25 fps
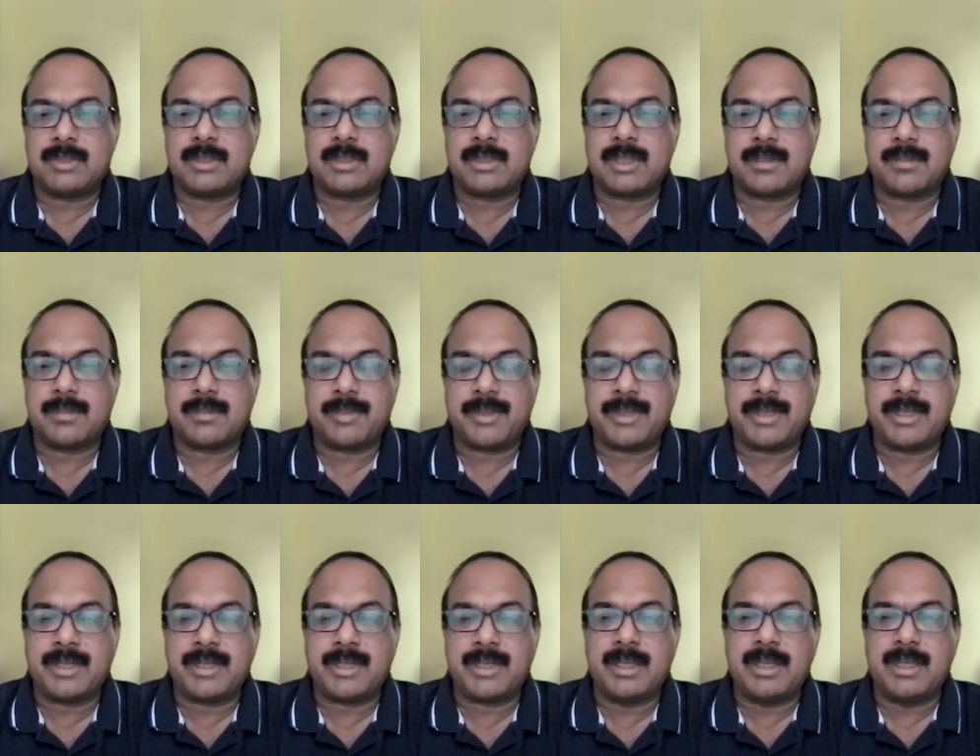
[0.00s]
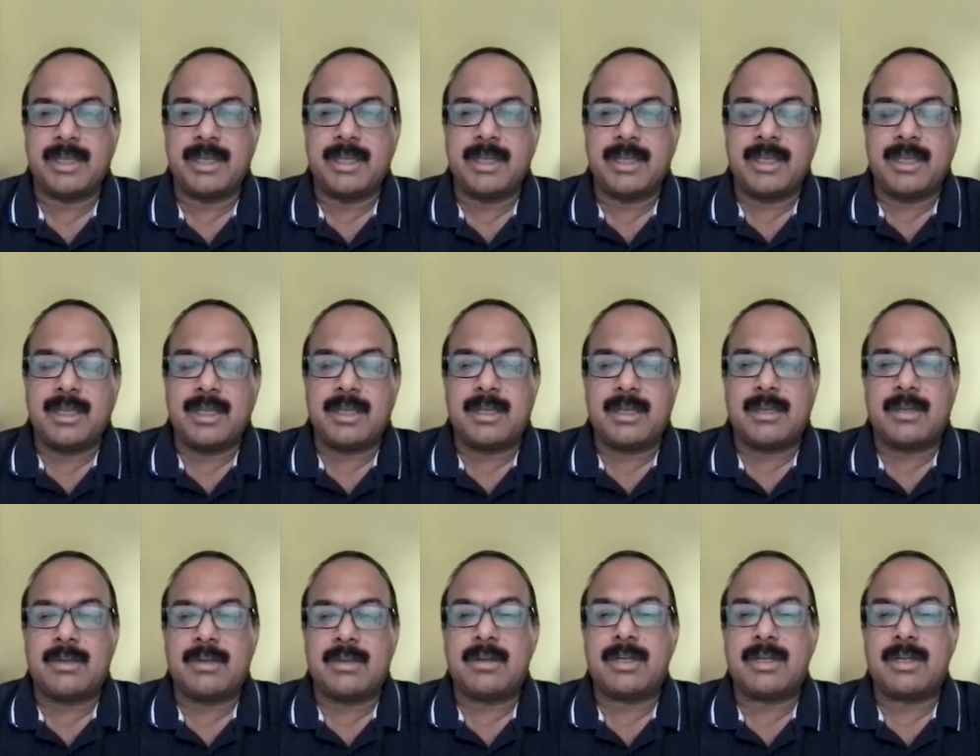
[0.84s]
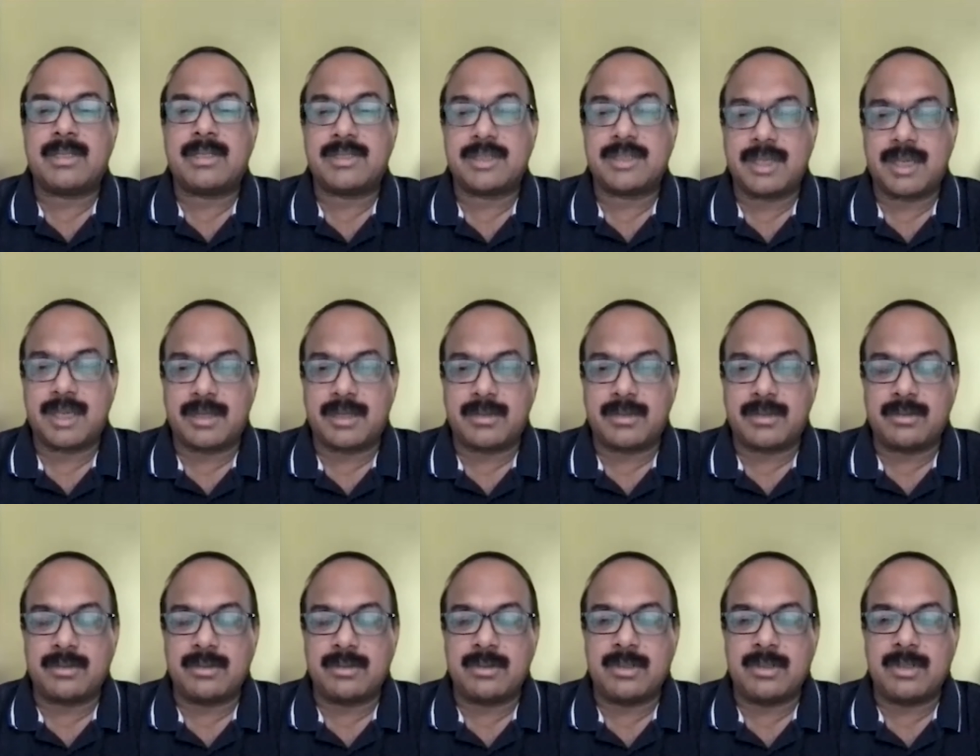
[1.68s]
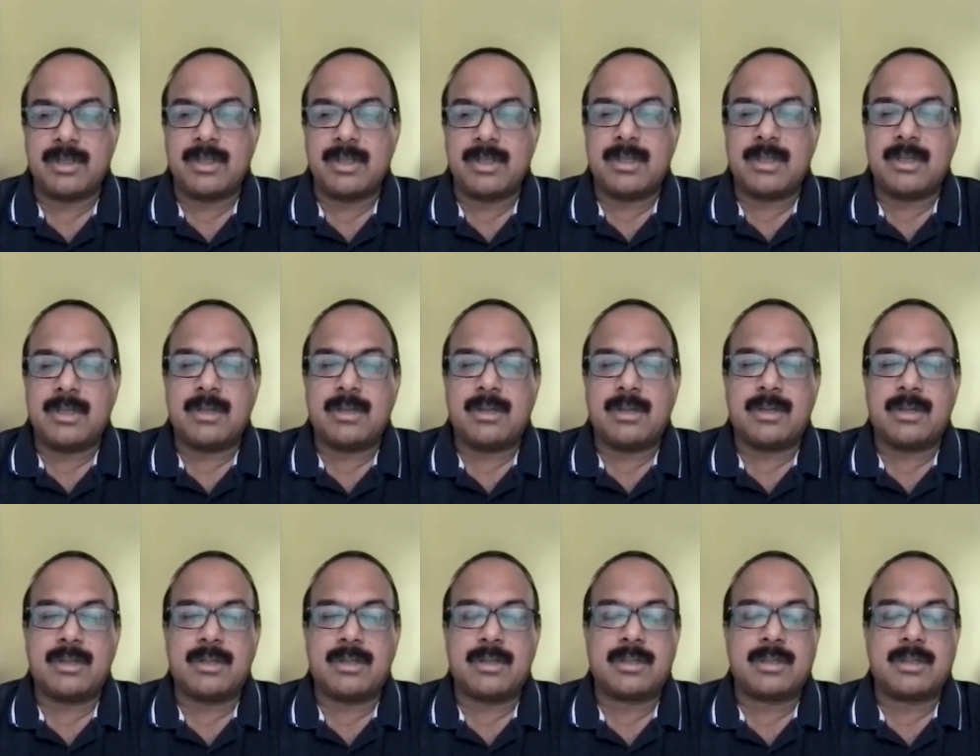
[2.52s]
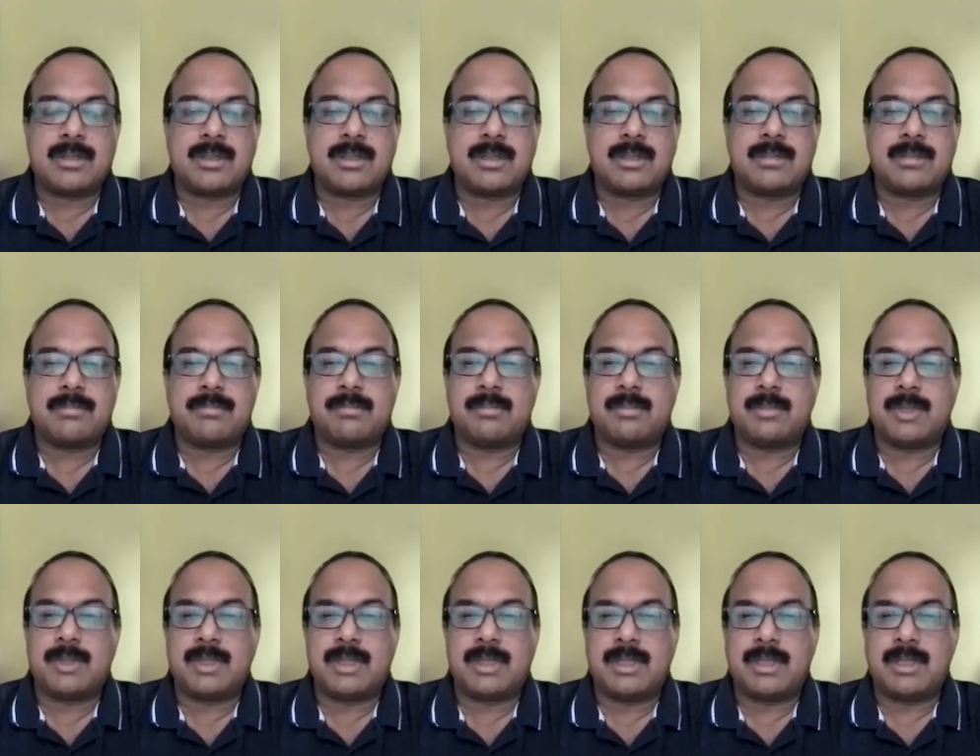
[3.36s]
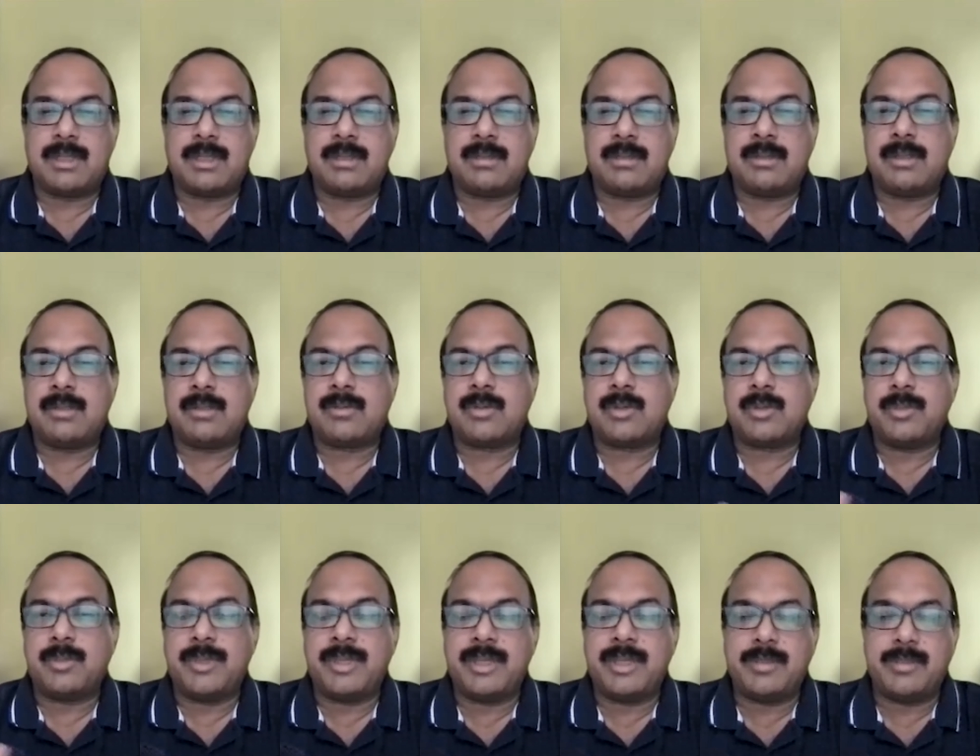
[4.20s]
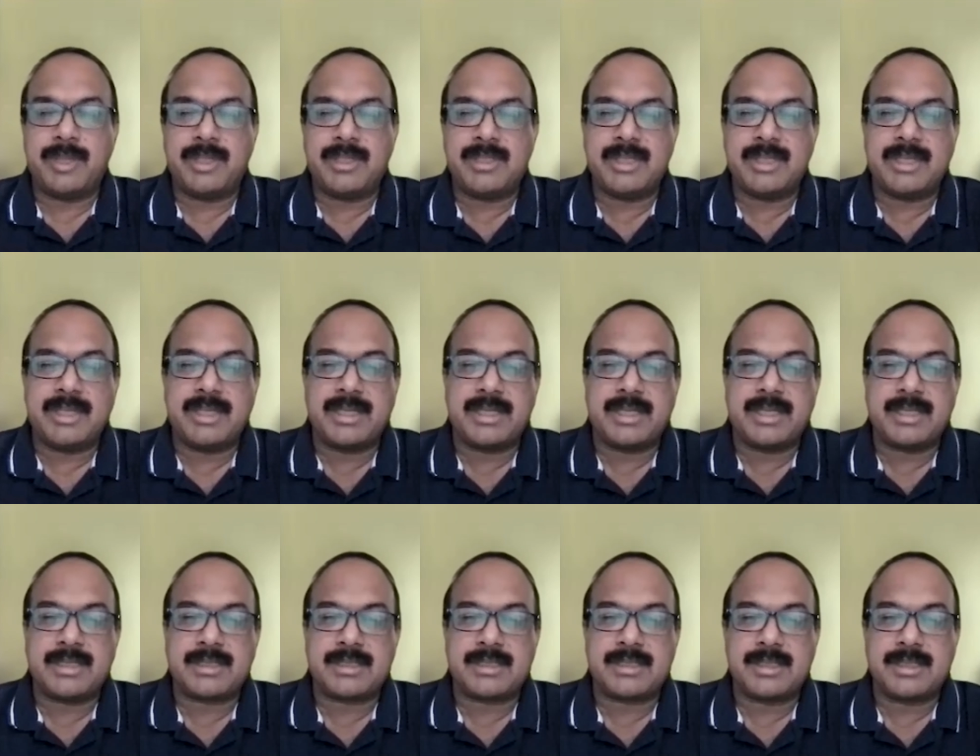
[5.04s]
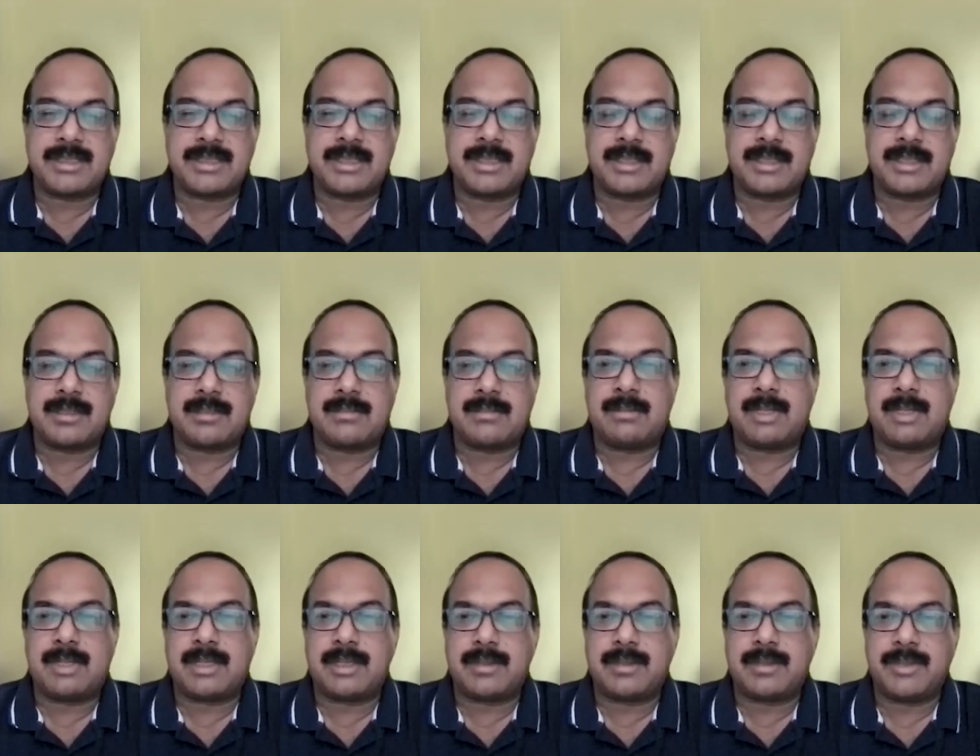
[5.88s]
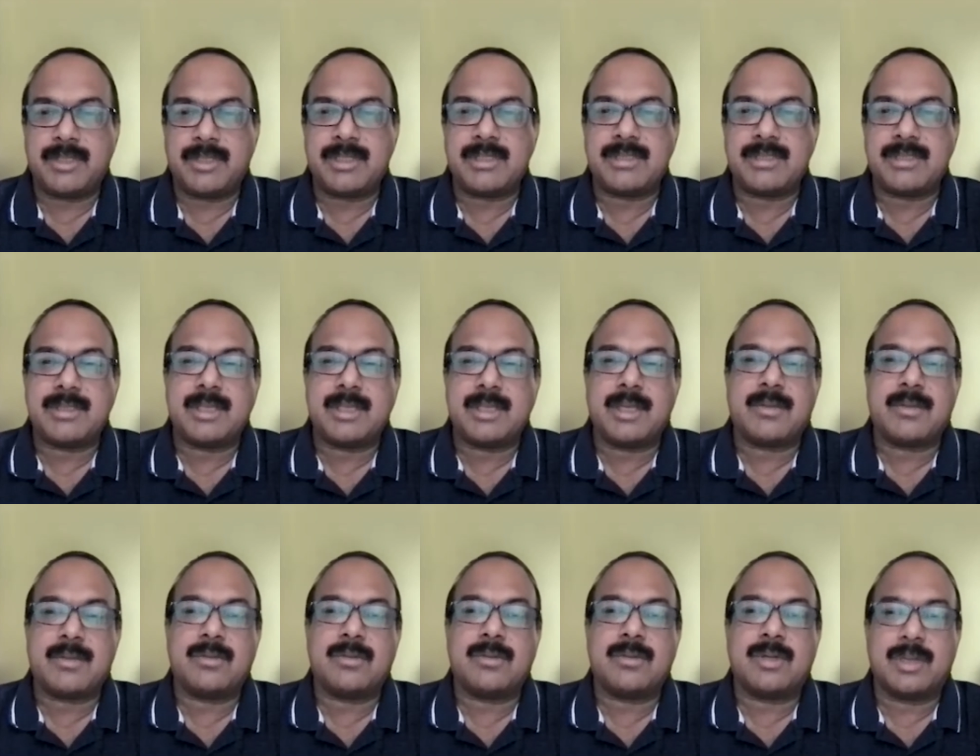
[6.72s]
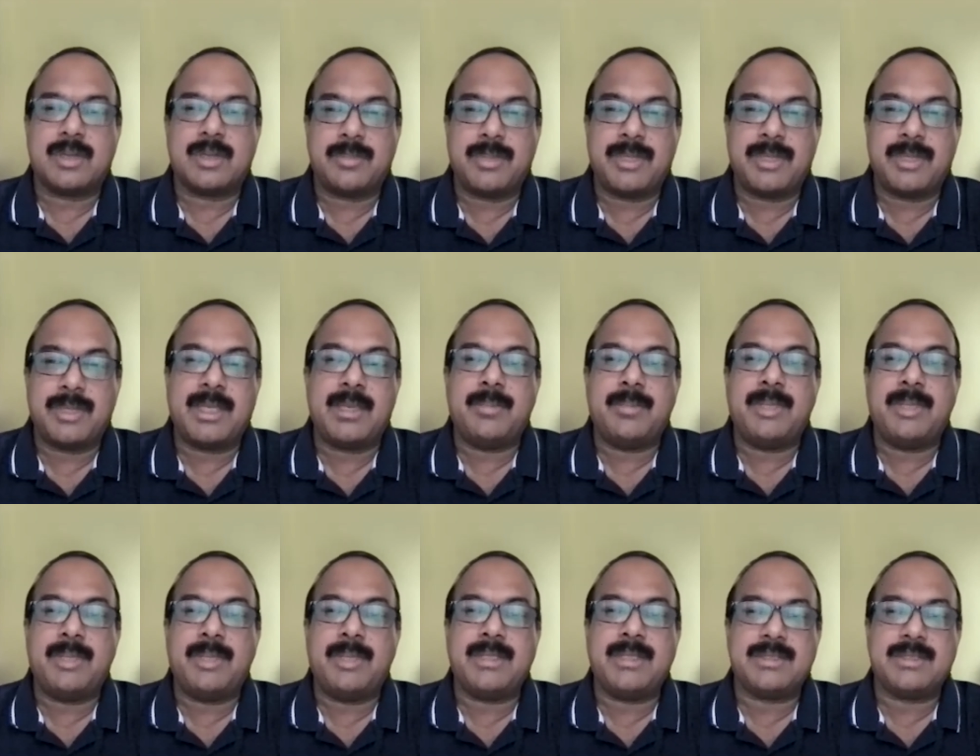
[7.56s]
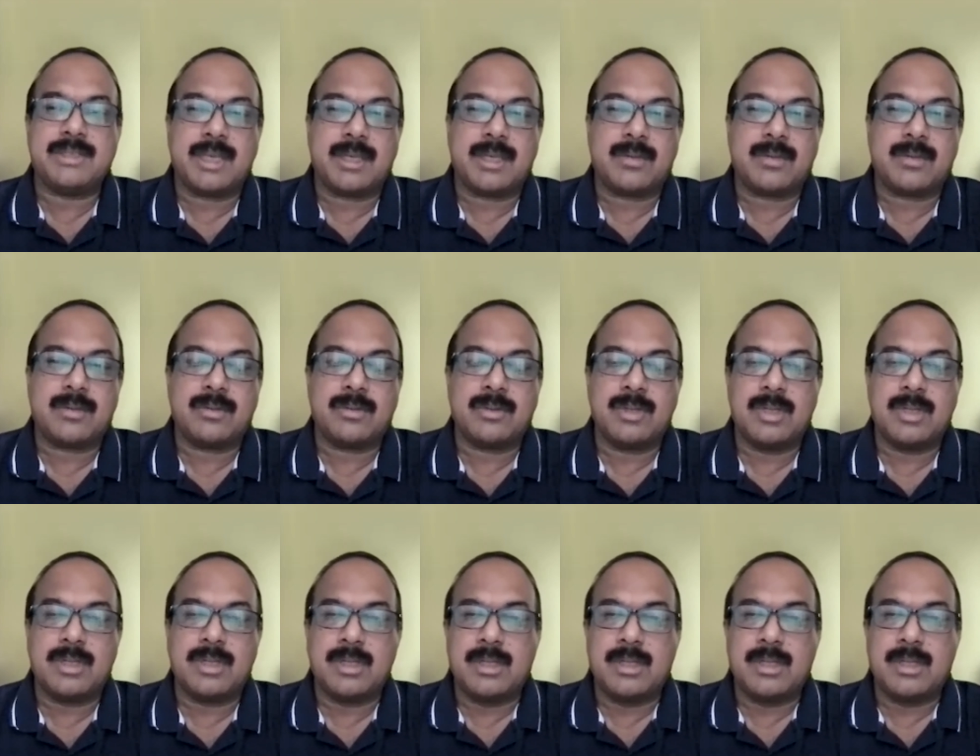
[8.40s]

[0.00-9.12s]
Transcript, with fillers: company uh, or a CRO or um, it could be imaging industry uh, like imaging CRO or a BAB CRO